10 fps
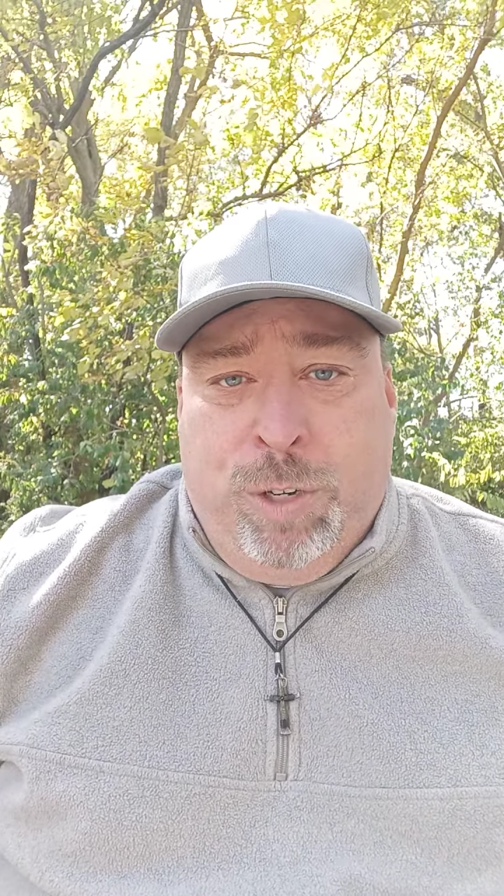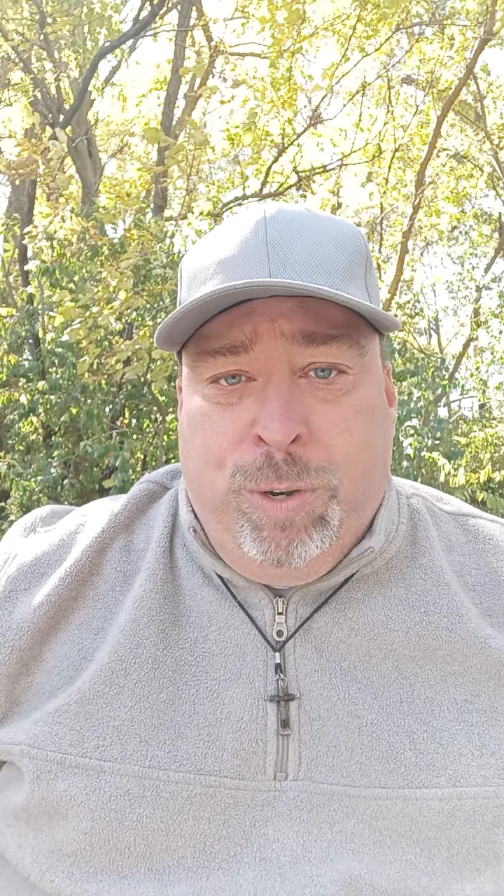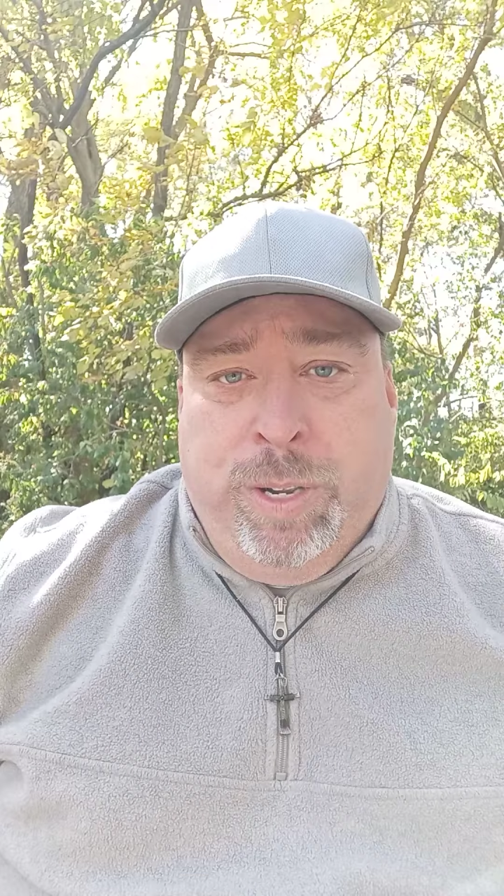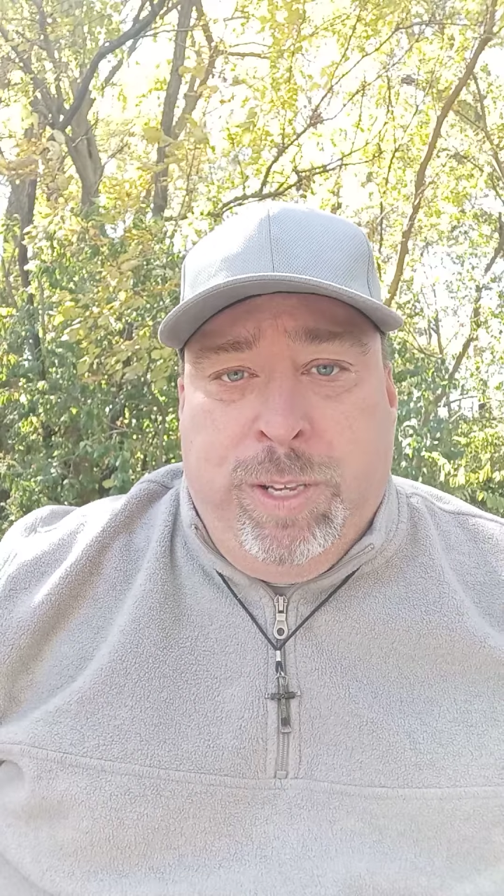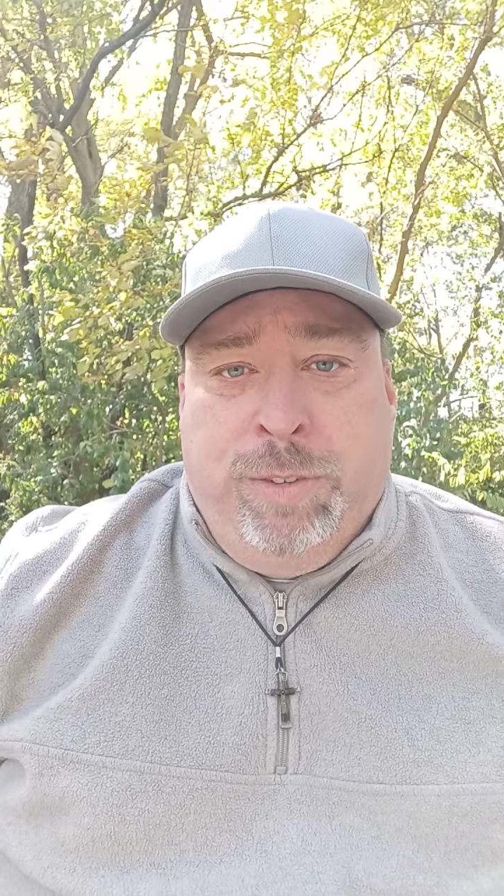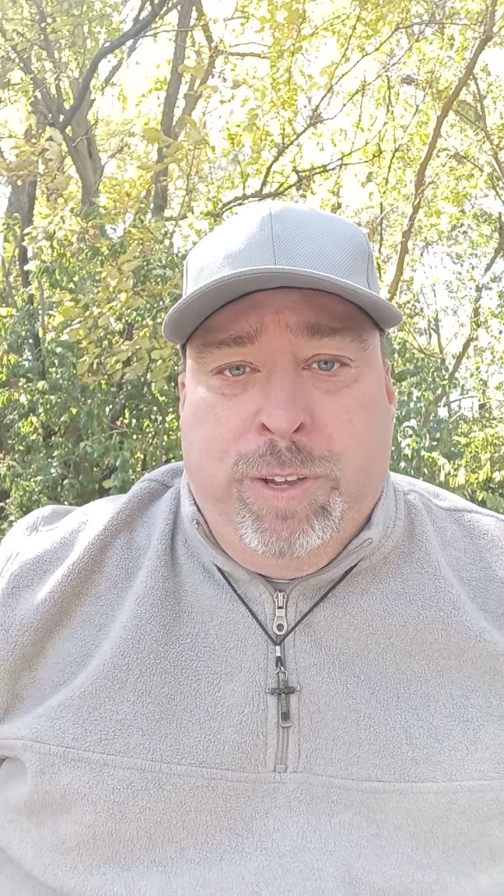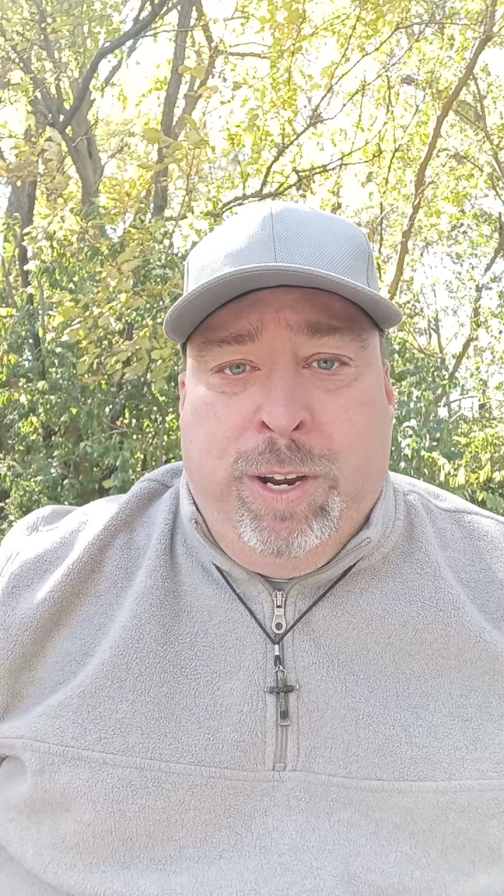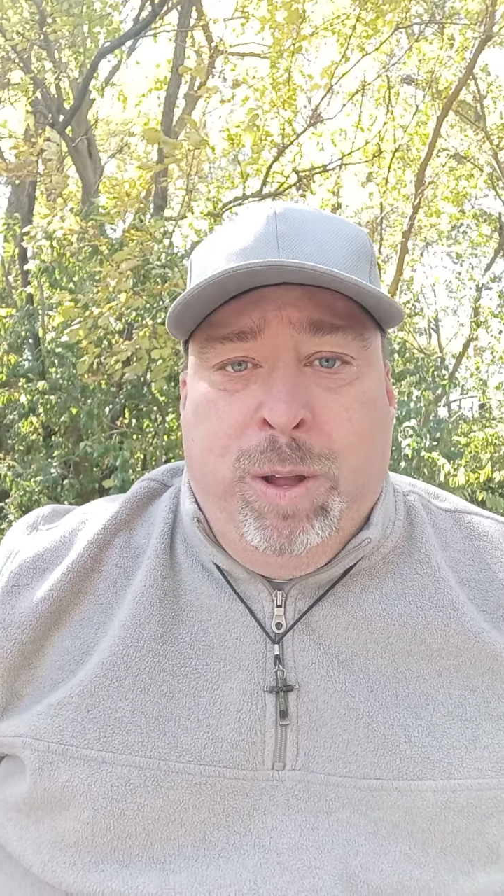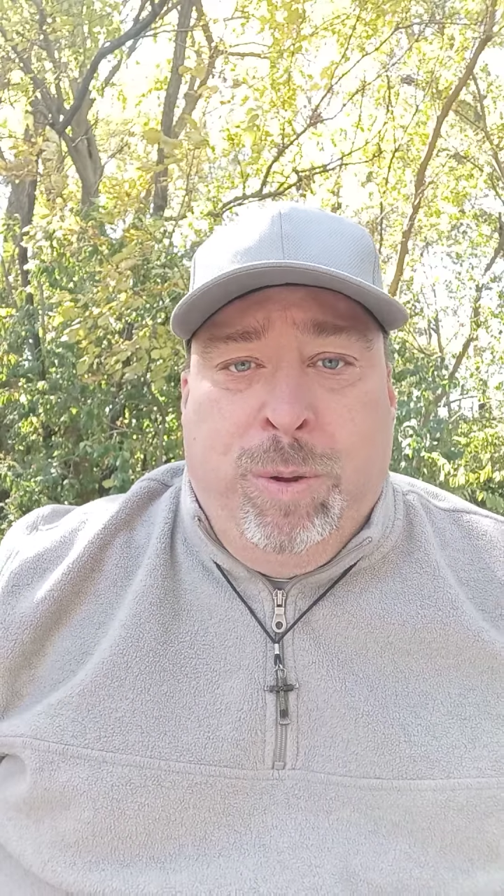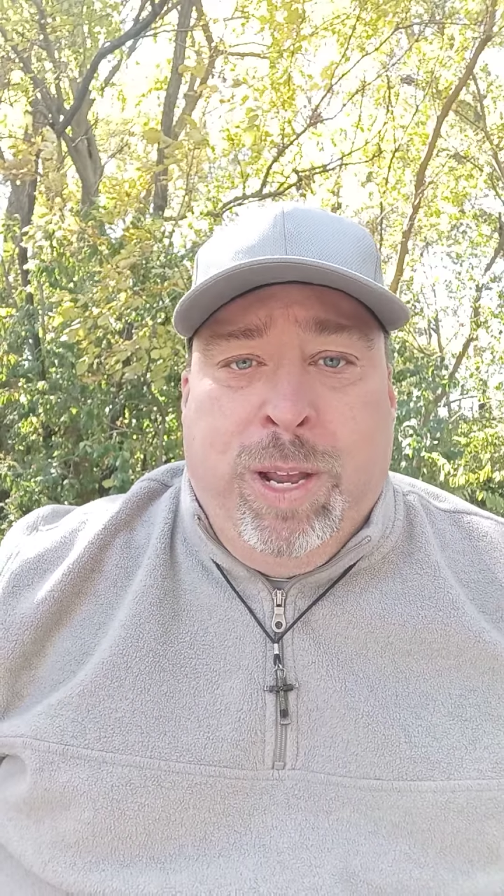shooting this
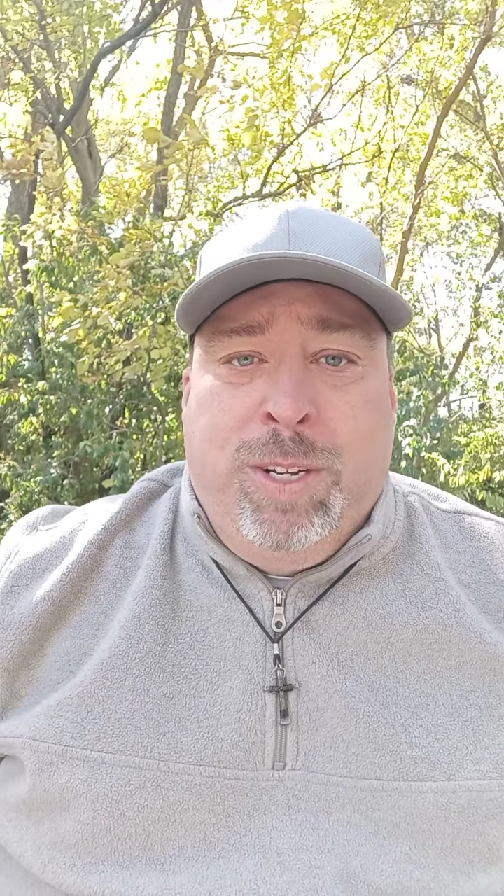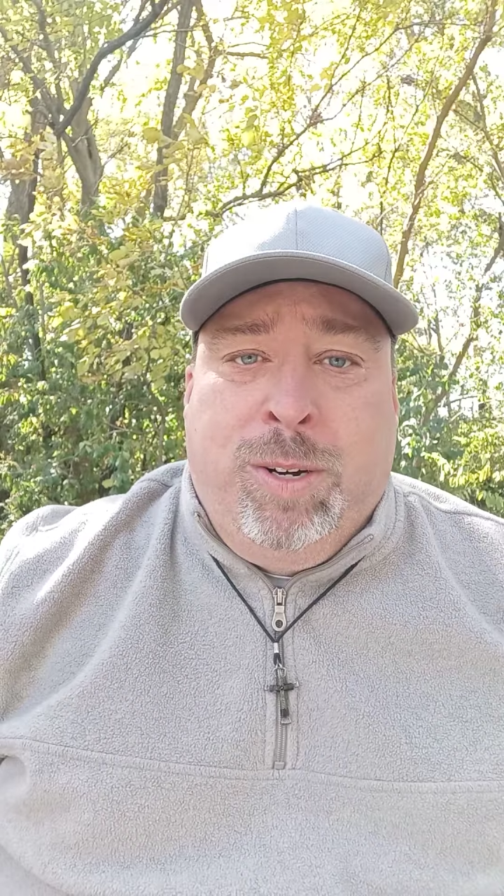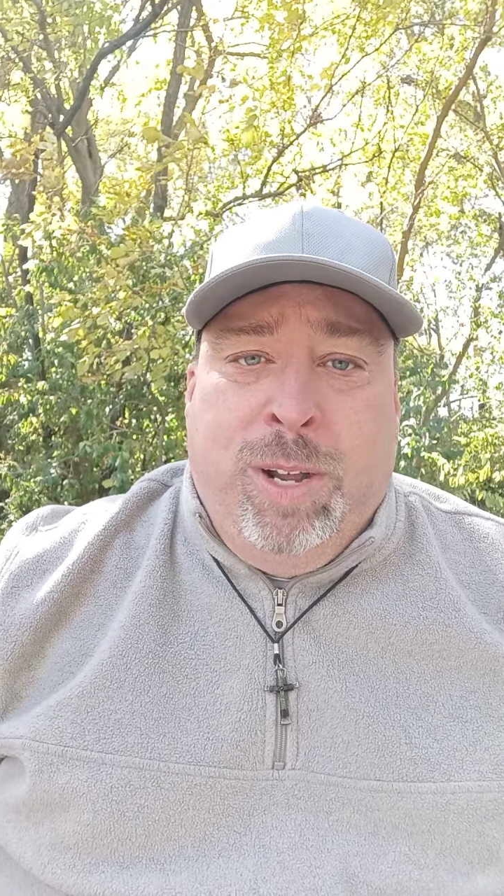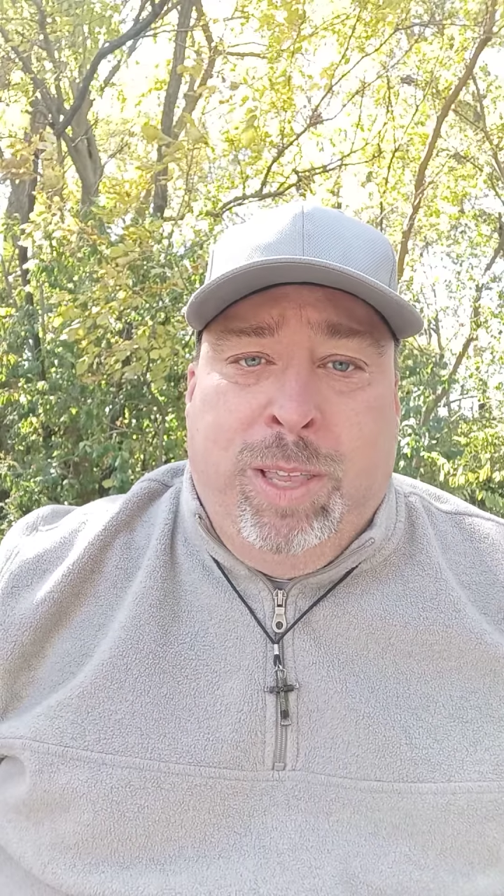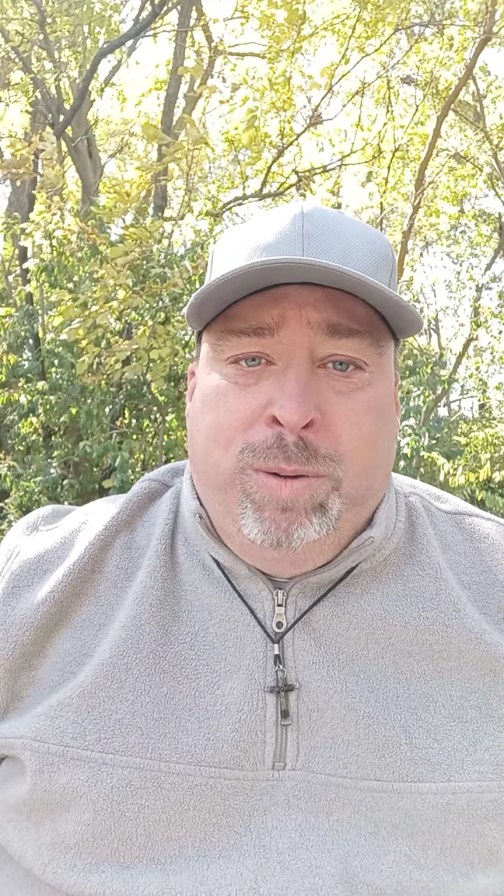video yesterday,